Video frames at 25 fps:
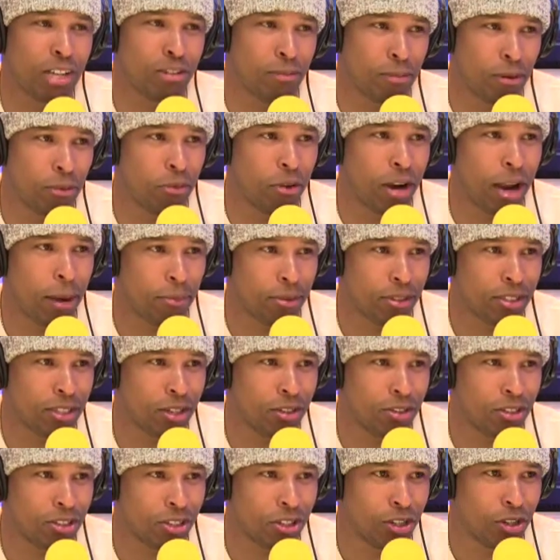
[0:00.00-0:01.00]
remember
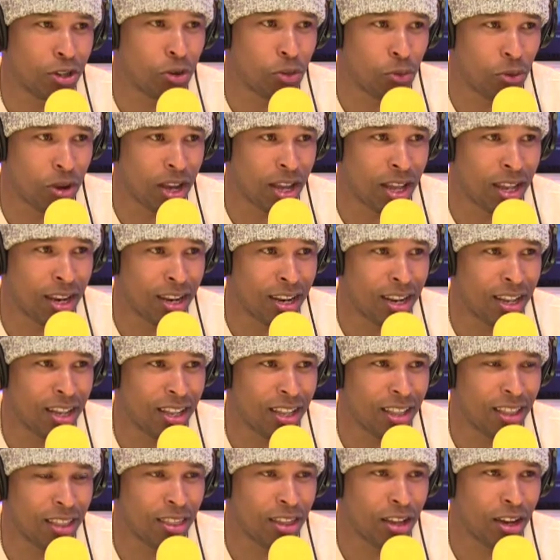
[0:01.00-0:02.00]
episode two when
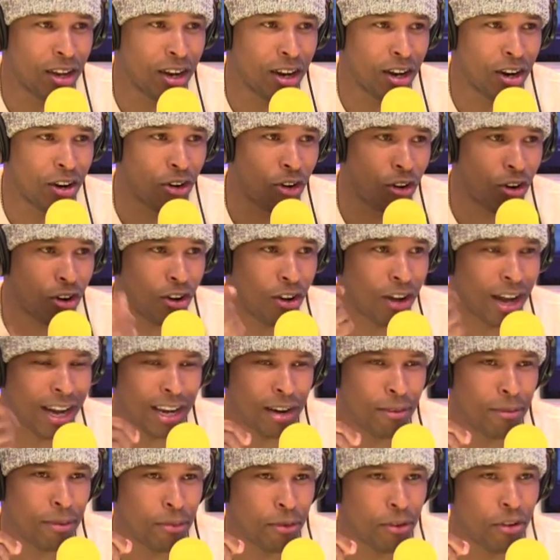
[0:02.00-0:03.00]
the girl I can't
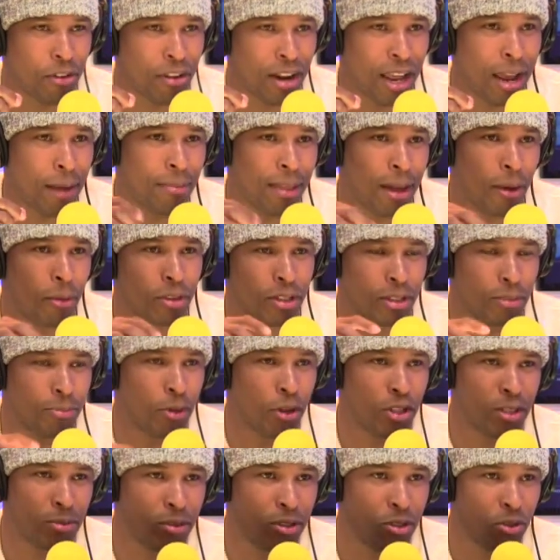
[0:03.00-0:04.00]
remember her name that was
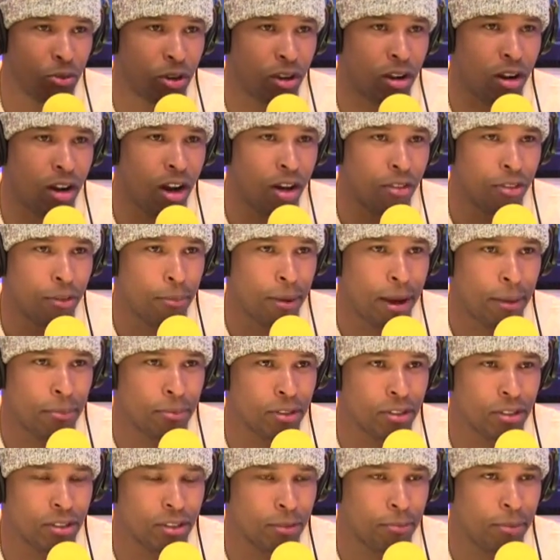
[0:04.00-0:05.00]
supposed to be doing all the
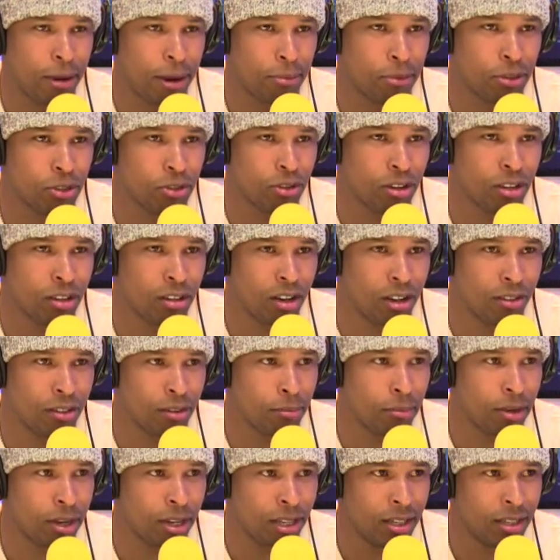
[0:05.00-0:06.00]
paper the paper trail on the
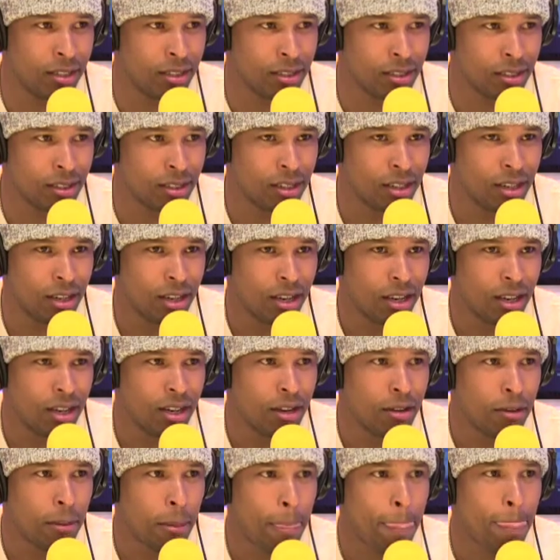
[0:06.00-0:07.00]
monies. Uh-huh. Yeah,
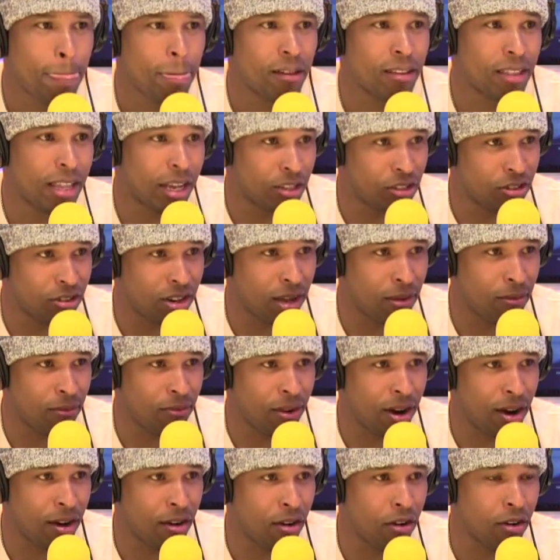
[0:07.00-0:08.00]
Farah. That's her name,
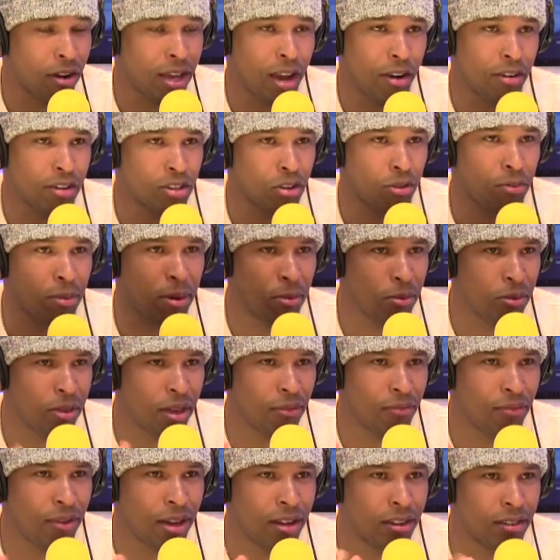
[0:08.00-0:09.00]
yeah, Farah. Okay, name, so Farrah. remember they
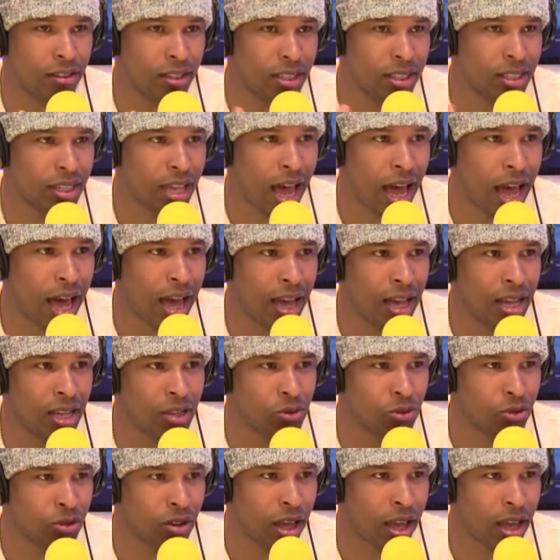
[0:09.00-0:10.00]
found these guys
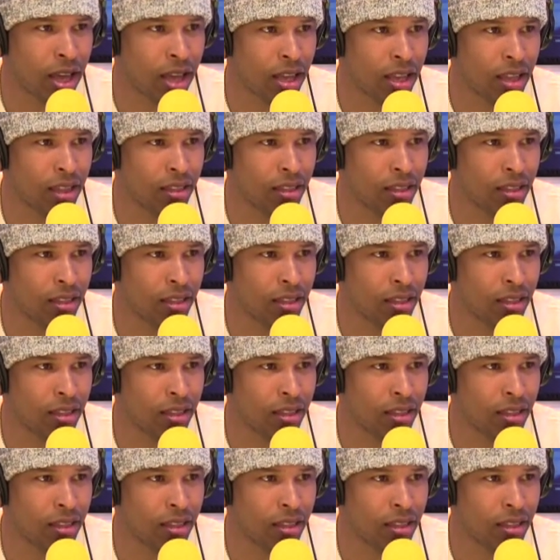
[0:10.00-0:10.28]
were like